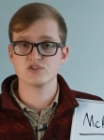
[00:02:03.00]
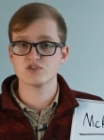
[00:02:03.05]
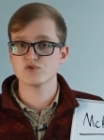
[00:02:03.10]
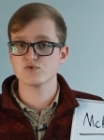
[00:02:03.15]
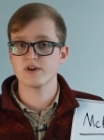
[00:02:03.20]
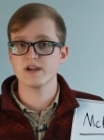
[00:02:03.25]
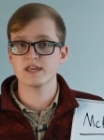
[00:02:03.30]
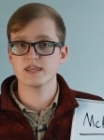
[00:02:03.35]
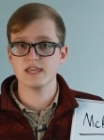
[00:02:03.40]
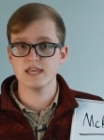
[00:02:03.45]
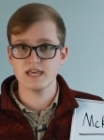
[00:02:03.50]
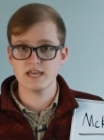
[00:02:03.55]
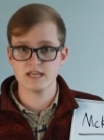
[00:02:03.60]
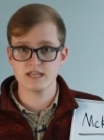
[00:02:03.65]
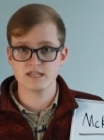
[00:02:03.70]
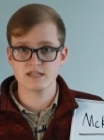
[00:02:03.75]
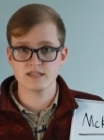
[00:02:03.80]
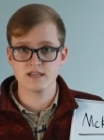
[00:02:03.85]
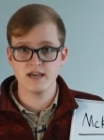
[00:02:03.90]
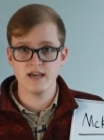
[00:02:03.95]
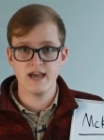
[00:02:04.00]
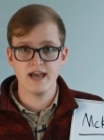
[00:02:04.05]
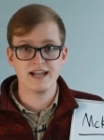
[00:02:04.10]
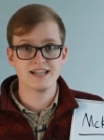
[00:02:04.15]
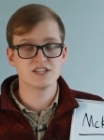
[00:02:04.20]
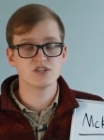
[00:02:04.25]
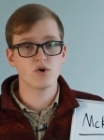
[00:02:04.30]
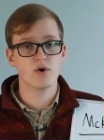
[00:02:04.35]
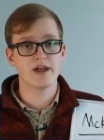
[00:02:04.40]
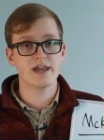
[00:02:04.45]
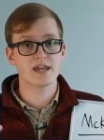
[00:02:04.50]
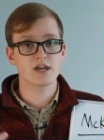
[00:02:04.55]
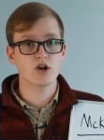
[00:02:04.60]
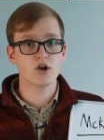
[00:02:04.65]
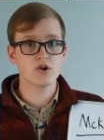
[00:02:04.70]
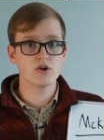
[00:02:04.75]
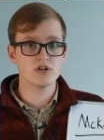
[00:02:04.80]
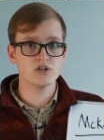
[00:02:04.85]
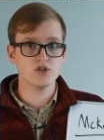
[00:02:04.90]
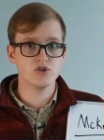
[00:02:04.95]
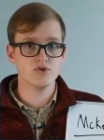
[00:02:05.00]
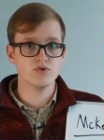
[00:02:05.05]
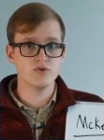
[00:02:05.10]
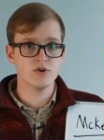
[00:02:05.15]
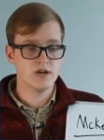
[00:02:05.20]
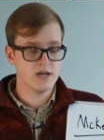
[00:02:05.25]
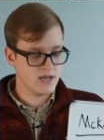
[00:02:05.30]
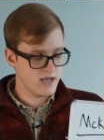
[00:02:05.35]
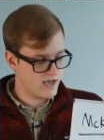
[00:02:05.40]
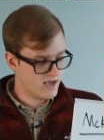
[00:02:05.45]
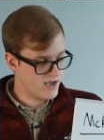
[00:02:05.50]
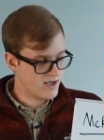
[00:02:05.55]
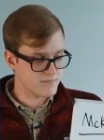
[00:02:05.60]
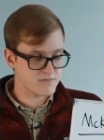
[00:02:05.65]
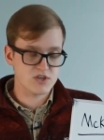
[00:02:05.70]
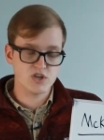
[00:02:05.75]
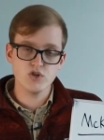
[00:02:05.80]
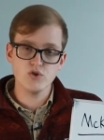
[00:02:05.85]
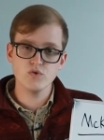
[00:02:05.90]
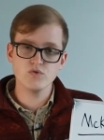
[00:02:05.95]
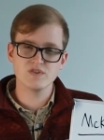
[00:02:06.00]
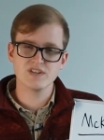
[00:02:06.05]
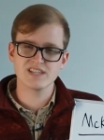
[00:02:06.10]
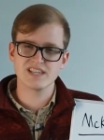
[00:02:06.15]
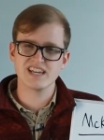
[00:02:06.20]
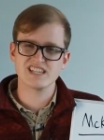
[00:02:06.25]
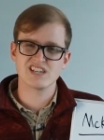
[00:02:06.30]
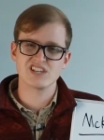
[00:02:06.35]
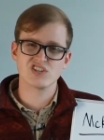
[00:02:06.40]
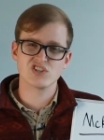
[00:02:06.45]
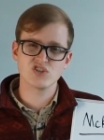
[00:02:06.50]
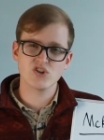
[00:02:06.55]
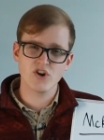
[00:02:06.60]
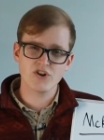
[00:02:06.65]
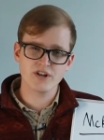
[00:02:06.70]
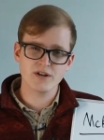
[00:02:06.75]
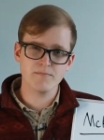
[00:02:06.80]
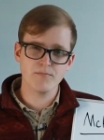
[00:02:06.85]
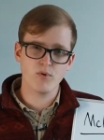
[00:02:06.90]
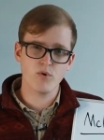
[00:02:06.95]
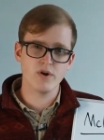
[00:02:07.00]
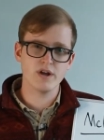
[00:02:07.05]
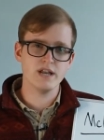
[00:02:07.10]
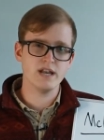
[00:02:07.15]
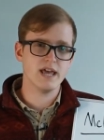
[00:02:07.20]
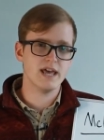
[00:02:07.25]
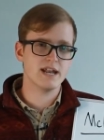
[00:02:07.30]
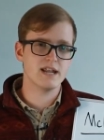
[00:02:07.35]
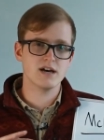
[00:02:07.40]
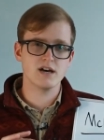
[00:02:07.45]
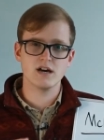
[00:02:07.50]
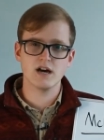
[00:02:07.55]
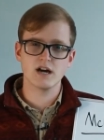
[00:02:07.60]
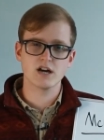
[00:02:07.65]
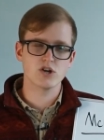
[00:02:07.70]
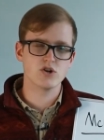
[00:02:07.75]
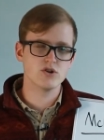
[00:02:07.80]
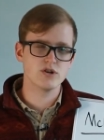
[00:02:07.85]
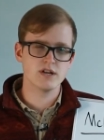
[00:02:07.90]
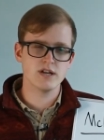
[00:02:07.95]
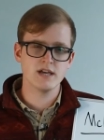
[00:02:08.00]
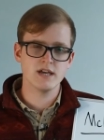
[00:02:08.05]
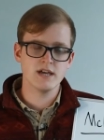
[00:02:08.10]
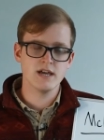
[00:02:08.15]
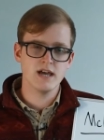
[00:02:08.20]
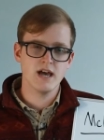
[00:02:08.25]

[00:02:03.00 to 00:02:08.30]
strength is. And so I encourage you um, to use this as a starting point and a, a good,